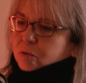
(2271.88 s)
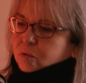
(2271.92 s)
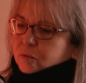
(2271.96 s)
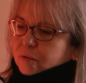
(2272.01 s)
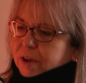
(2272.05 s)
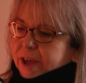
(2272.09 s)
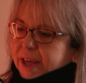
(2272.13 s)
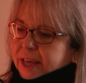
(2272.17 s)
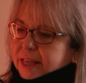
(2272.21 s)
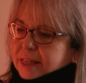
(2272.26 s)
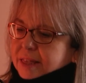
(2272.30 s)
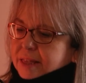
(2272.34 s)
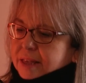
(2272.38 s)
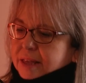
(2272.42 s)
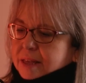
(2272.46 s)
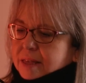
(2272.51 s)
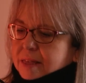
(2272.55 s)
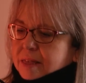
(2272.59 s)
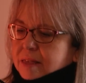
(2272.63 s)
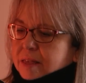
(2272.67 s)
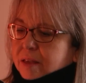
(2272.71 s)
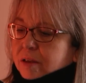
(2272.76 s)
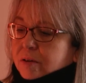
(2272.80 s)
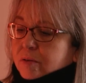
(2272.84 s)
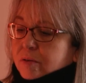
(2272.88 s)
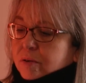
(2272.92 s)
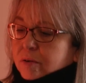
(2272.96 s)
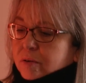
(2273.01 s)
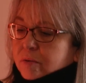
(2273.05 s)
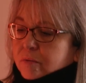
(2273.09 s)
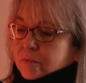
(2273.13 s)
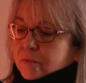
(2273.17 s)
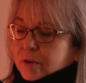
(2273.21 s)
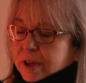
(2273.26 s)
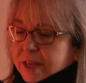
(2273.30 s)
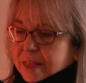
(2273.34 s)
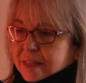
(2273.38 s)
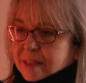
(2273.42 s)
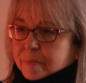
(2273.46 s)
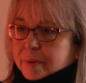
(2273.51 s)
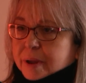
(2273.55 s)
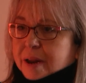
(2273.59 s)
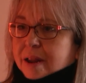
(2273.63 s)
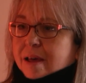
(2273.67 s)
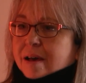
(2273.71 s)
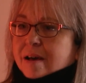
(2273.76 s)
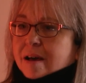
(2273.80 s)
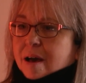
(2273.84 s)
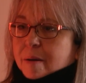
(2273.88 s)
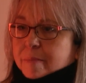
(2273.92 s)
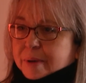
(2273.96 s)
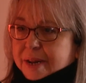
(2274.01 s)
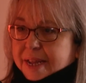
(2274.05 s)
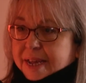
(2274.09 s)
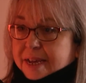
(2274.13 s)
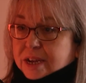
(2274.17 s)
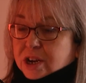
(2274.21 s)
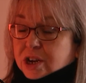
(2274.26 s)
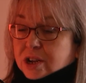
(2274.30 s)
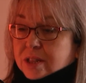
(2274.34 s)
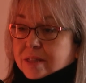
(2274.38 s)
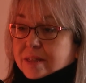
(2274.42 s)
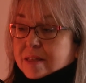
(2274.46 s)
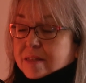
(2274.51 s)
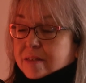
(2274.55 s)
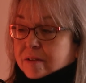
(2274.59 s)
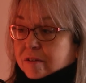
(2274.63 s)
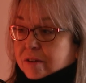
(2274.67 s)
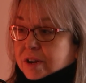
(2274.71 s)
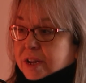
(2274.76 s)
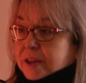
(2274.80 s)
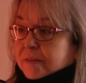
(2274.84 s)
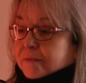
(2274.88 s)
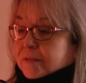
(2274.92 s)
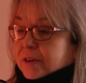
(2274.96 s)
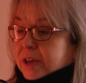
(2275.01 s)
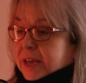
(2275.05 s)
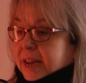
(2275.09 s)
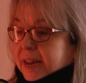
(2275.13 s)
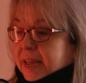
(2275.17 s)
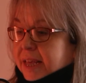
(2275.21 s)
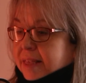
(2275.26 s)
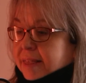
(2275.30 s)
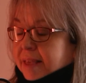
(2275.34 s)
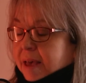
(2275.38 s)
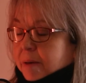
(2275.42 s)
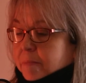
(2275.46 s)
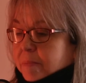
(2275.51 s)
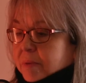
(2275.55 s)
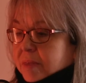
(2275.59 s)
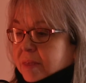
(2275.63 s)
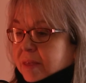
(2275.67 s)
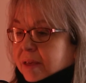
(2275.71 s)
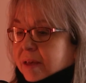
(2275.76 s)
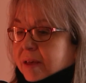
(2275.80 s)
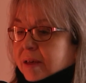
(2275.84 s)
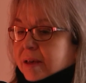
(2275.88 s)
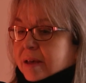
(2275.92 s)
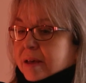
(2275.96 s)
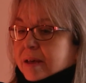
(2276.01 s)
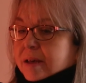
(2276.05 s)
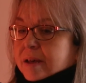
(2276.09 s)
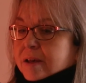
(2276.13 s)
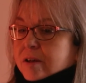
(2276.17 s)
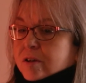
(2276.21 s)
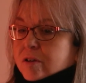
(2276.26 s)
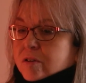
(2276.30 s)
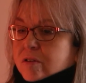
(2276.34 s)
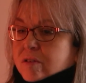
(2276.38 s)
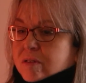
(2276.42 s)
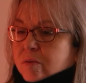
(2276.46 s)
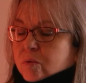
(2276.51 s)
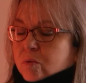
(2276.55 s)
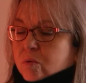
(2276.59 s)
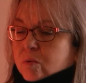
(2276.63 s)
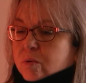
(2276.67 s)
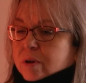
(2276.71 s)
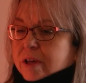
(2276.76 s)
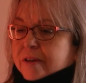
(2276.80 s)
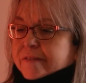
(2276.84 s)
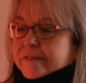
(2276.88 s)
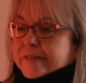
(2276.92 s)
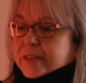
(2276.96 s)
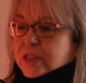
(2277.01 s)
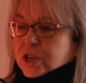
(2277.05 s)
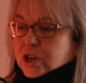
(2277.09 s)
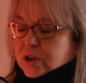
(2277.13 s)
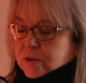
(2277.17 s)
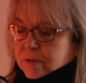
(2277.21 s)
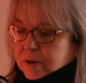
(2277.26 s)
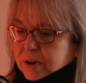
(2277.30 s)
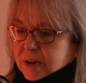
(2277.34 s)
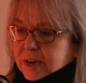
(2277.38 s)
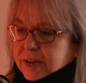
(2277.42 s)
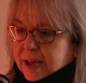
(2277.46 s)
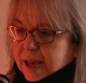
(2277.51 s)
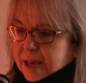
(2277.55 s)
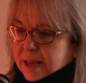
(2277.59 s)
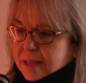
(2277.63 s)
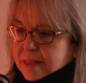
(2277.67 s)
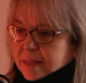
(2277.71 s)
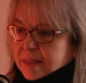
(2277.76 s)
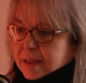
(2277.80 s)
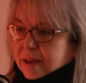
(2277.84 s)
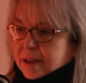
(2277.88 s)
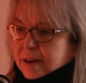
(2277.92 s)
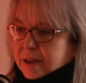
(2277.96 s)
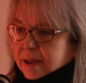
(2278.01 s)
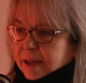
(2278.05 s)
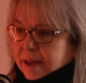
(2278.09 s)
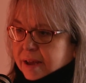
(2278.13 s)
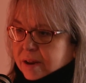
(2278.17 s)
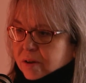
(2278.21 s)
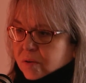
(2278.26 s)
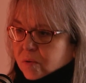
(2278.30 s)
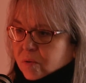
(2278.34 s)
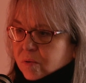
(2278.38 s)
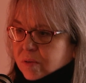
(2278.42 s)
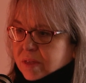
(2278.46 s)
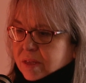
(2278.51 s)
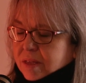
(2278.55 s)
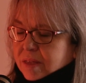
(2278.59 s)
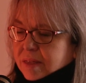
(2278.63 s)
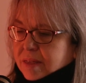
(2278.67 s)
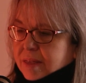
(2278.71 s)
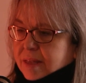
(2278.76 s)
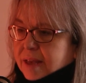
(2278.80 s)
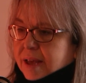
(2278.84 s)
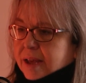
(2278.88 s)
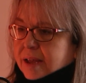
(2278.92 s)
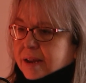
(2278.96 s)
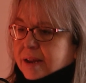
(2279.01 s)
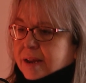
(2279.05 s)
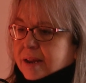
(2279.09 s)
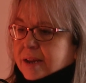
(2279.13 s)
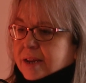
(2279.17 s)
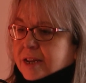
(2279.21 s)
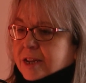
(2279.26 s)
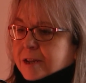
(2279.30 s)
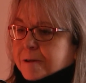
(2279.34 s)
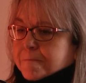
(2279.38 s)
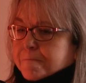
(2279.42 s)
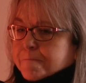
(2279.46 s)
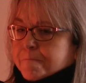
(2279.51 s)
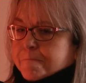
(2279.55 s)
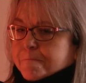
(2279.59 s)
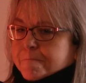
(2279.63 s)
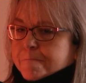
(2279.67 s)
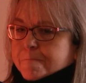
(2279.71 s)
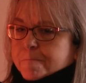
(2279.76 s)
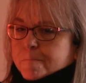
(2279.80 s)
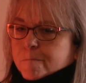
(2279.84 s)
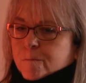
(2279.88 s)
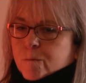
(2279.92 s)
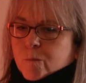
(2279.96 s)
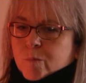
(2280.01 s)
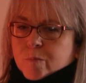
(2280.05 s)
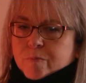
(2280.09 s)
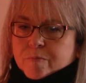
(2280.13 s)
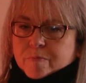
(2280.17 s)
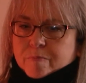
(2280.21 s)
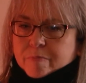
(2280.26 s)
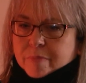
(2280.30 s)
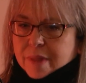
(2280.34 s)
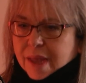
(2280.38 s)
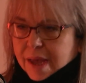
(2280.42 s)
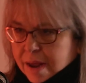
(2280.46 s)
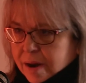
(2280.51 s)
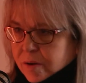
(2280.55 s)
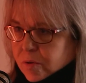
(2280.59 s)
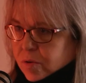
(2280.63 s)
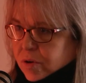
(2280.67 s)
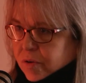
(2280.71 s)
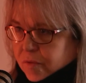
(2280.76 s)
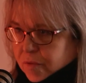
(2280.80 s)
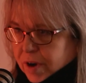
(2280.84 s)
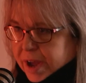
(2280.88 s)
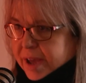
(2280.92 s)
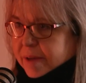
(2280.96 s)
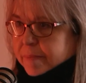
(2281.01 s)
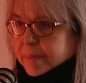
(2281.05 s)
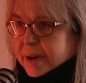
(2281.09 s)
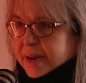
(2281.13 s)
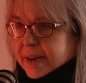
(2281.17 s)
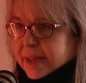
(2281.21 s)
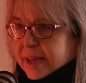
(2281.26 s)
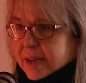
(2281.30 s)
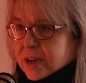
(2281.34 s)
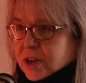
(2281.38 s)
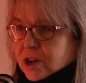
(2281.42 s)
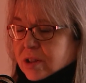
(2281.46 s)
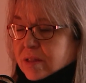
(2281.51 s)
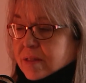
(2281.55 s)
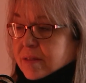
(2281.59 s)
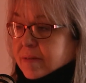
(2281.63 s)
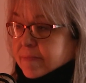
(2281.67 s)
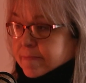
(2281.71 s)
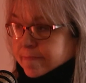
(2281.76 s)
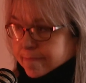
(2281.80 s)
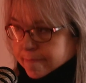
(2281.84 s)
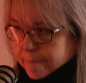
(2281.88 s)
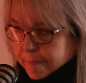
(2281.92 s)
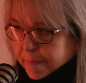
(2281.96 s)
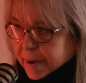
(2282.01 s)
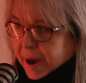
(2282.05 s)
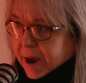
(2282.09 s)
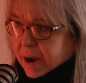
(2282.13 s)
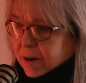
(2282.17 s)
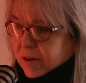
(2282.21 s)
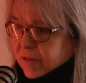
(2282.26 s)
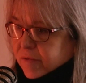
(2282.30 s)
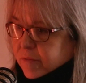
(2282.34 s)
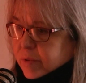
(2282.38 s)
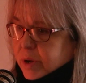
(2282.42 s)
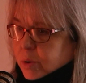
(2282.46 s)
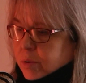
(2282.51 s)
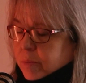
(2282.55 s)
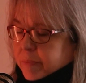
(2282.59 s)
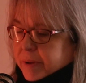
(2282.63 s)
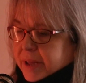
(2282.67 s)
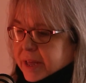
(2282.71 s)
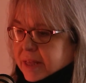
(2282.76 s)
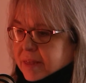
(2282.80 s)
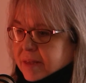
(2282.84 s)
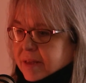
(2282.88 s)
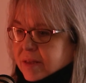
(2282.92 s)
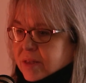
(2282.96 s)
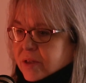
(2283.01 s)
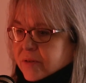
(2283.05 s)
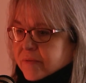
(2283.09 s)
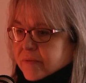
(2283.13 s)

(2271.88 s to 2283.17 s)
RACE is reasonable accommodations in certificate exams. So if a student has a diagnosis and a load of recommendations, part of which would be assistive